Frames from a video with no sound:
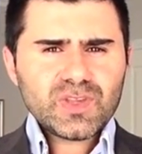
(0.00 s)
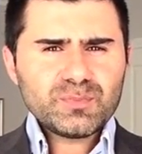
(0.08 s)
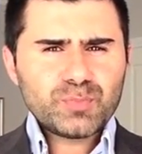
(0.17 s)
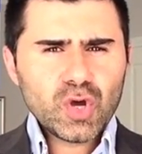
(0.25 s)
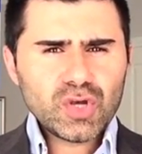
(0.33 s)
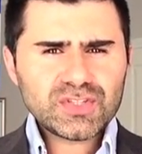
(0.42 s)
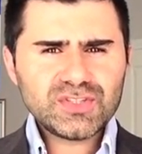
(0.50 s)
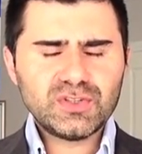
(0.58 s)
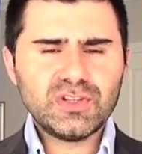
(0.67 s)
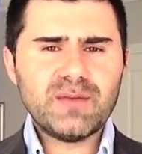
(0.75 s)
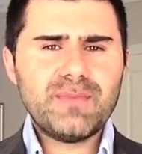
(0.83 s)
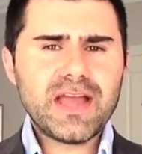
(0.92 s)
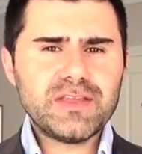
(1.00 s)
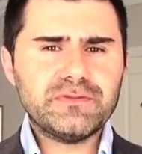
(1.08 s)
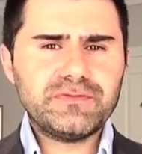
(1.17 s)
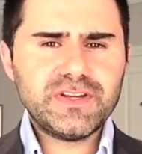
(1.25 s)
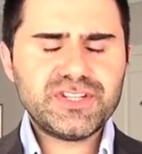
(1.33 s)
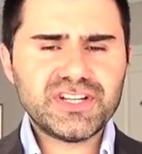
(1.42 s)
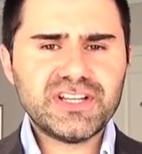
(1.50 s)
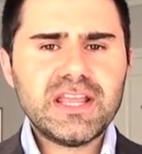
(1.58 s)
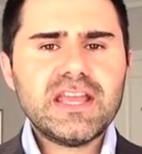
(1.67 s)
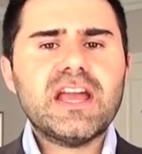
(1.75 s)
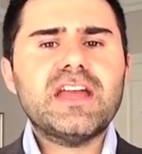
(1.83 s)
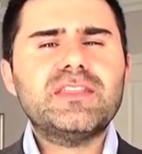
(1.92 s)
personal about your vision,
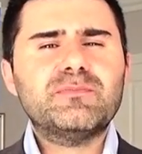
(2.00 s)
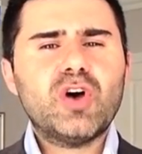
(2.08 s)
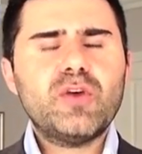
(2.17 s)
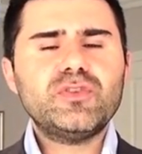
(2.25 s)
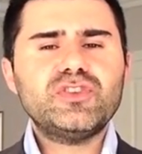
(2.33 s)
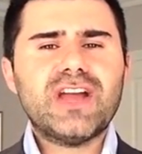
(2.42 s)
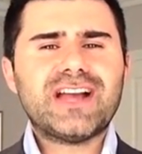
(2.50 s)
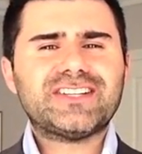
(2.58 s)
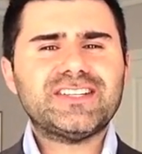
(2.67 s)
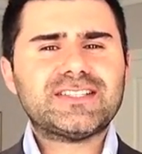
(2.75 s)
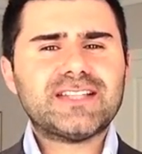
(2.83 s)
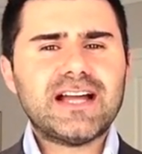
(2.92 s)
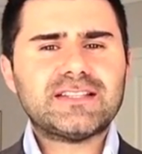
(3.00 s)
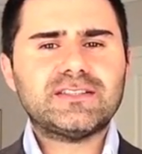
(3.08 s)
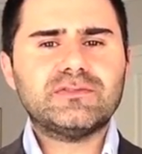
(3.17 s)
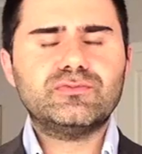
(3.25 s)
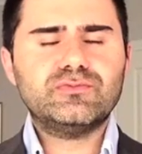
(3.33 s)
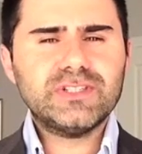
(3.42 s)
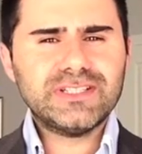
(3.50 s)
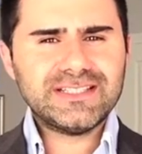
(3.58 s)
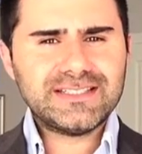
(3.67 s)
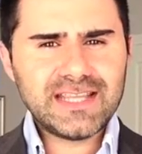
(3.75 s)
and the moment you actually start to really